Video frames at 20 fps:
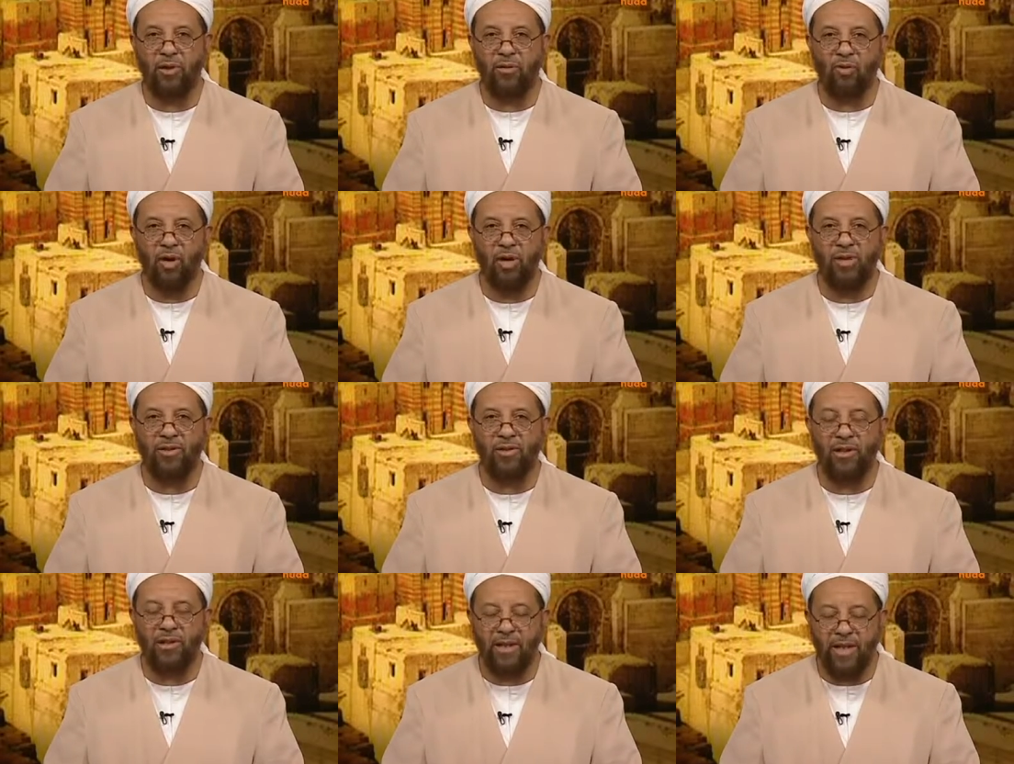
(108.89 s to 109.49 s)

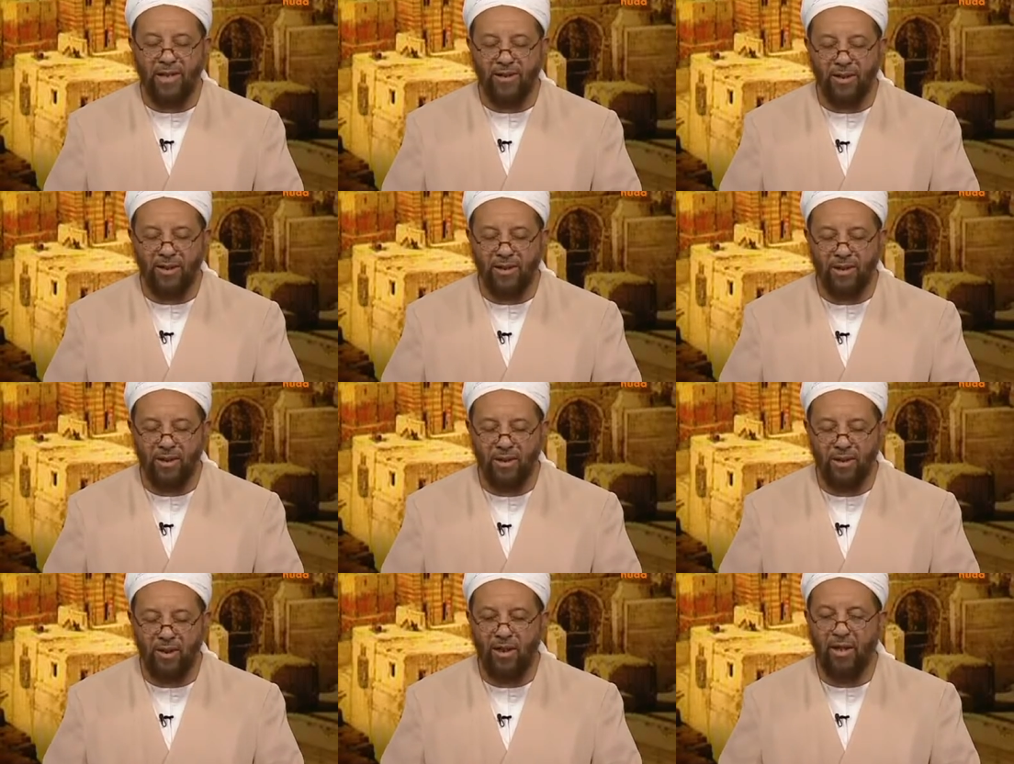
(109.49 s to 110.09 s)
across the
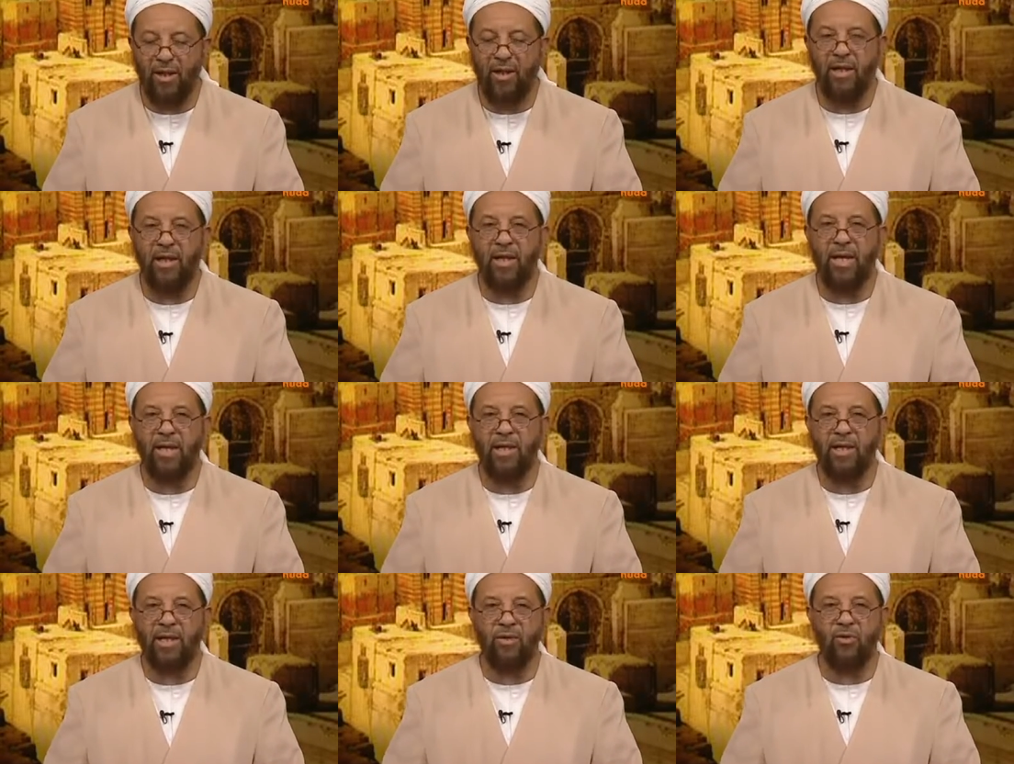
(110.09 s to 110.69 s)
desert
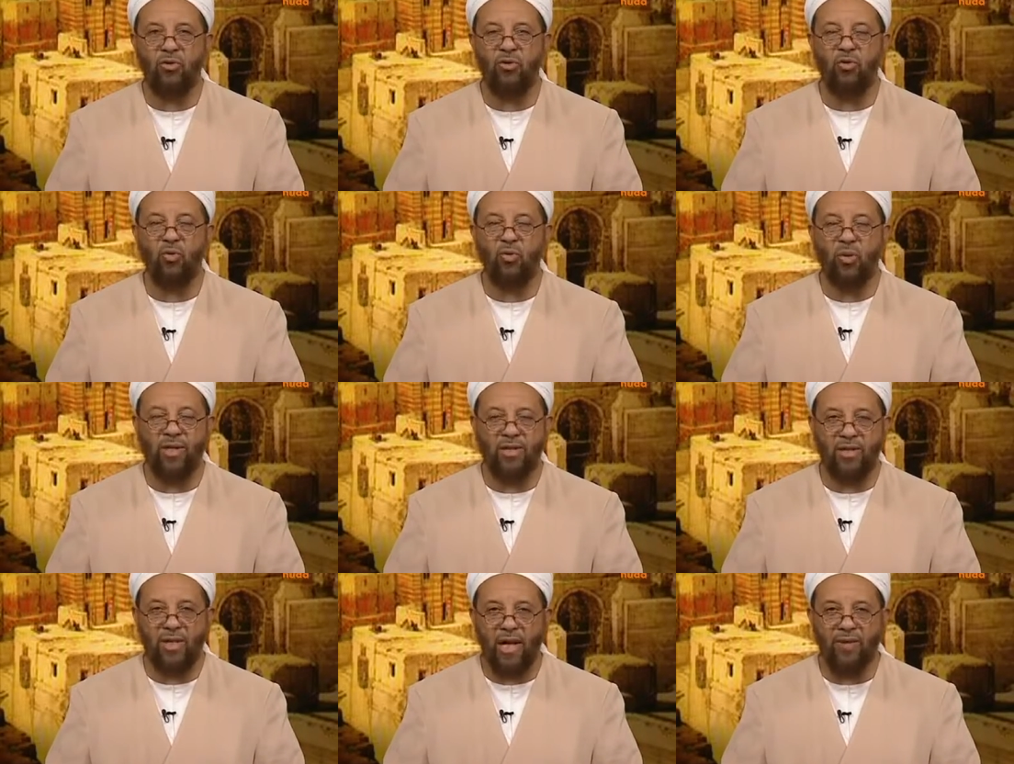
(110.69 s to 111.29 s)
and into
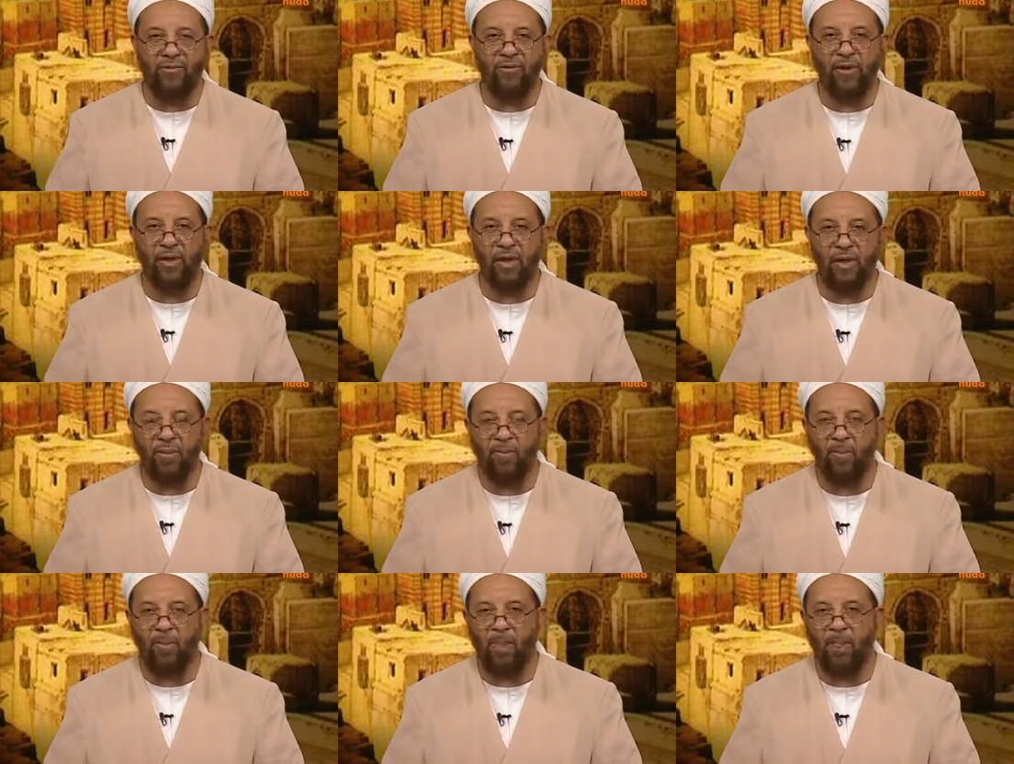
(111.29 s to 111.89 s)
West
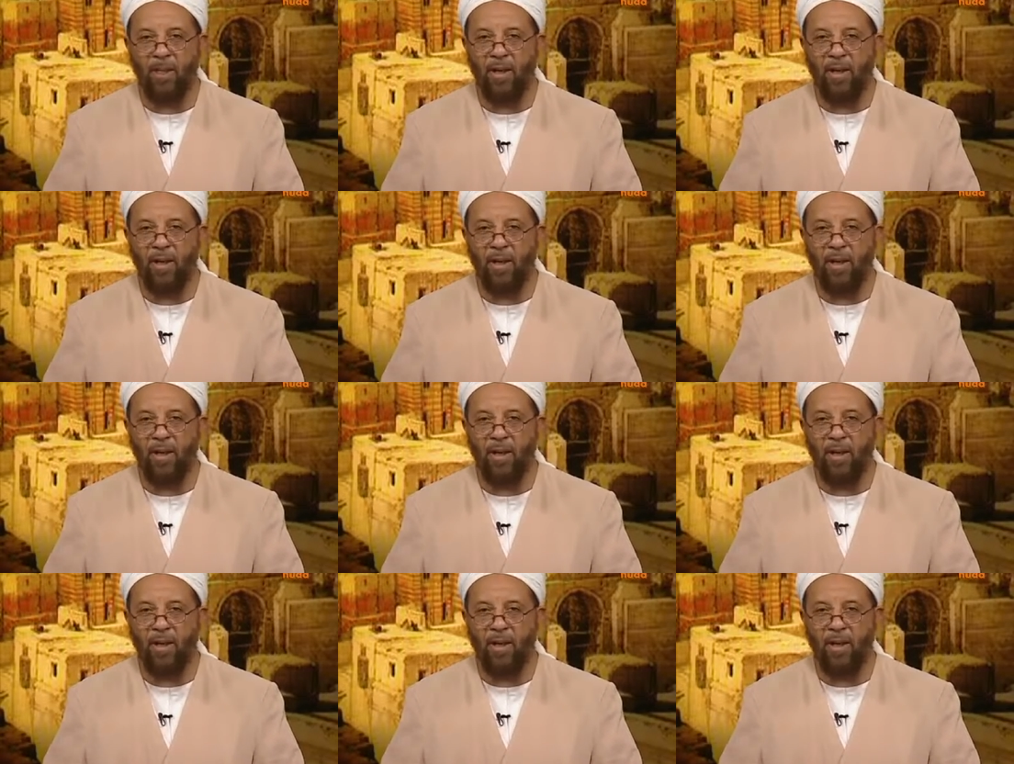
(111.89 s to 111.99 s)
Africa